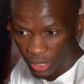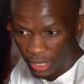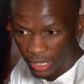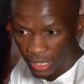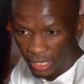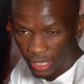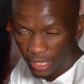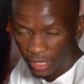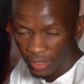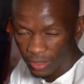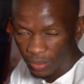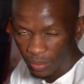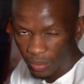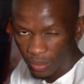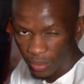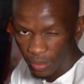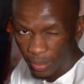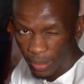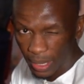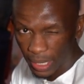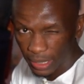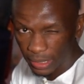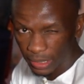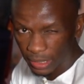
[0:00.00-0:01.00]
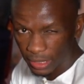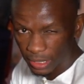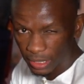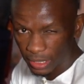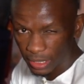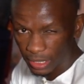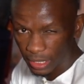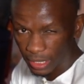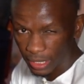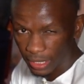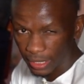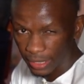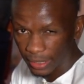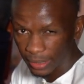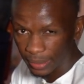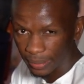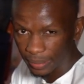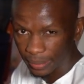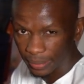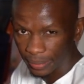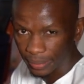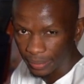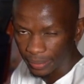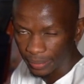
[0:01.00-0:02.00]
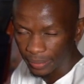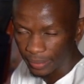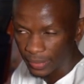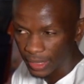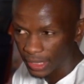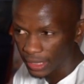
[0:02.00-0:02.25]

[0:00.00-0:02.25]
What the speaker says: get as much in